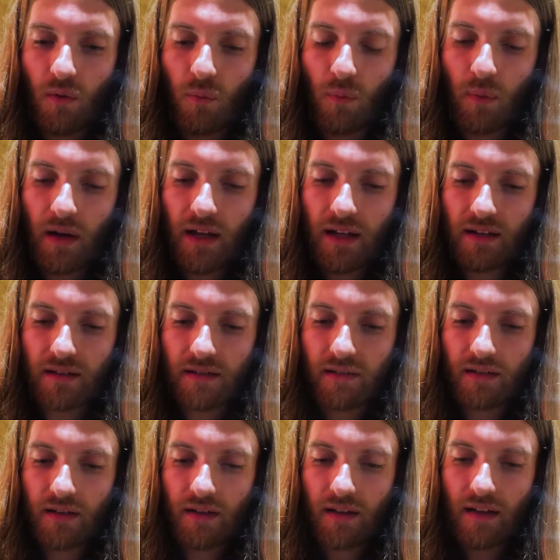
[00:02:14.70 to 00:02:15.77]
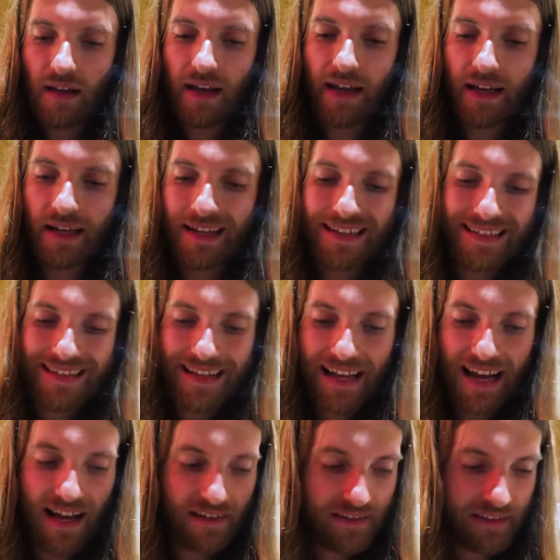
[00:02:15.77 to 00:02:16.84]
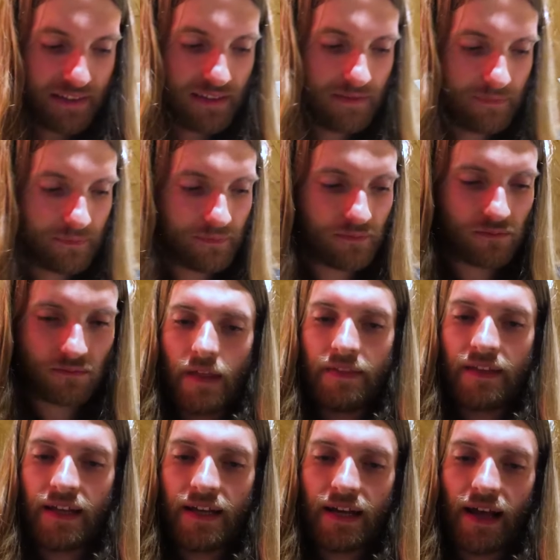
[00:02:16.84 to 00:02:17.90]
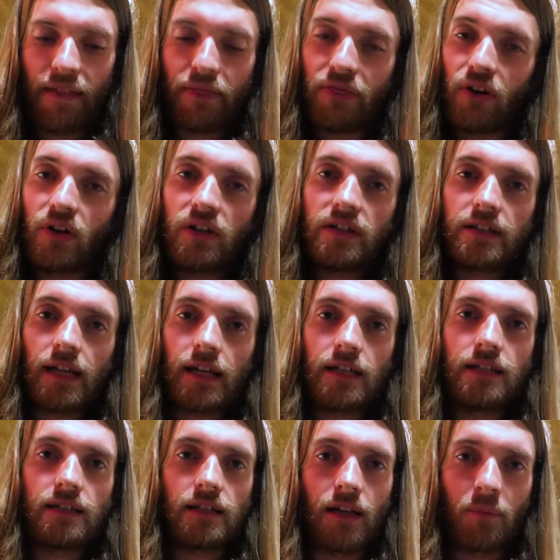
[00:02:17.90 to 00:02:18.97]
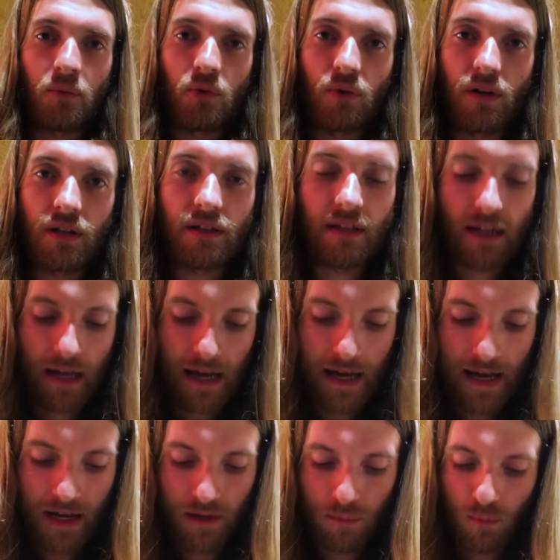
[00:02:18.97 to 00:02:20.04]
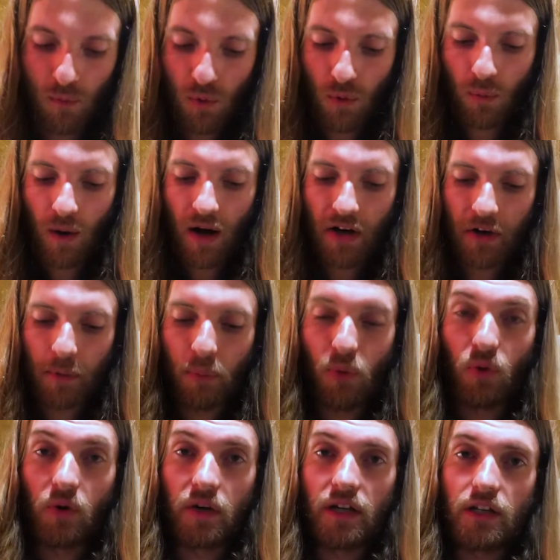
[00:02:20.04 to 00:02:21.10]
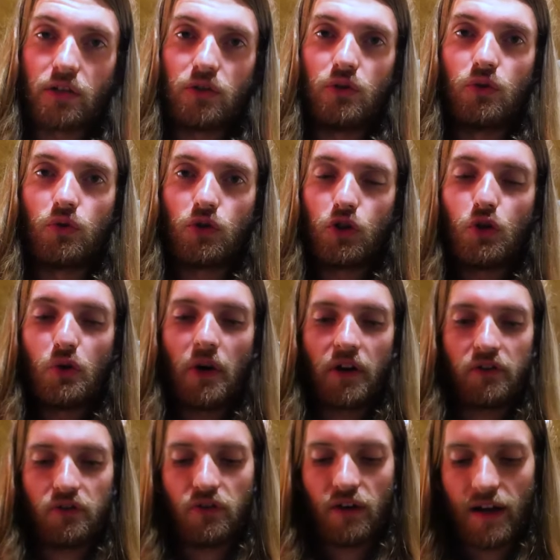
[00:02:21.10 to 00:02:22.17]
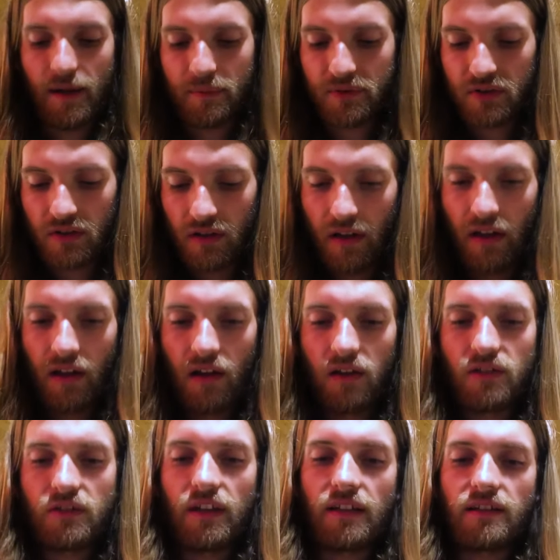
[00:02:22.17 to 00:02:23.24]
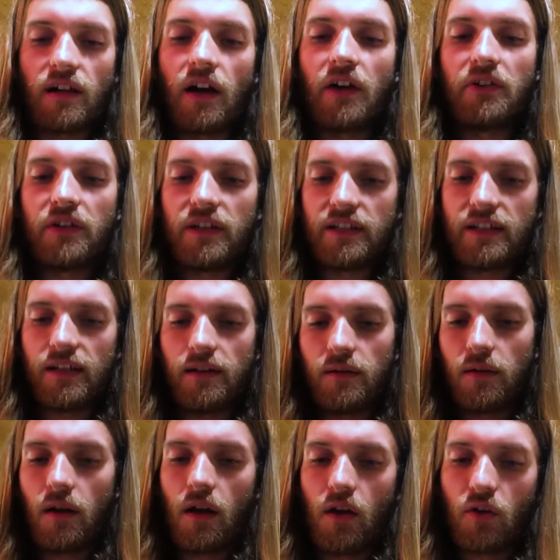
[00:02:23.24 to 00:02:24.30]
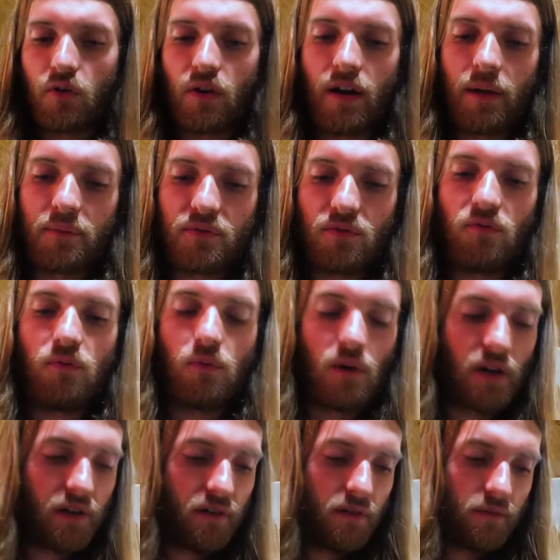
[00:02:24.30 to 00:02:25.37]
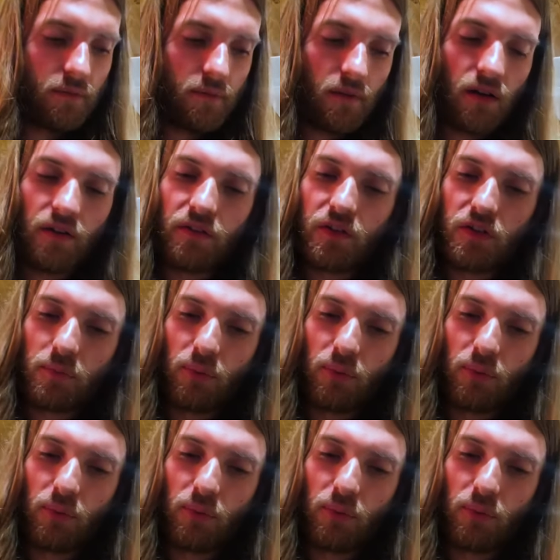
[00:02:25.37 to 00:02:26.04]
wet and degassing. And then at 30 seconds, I'm going to add more water, pouring to 200 grams. So that's 110 grams of water on this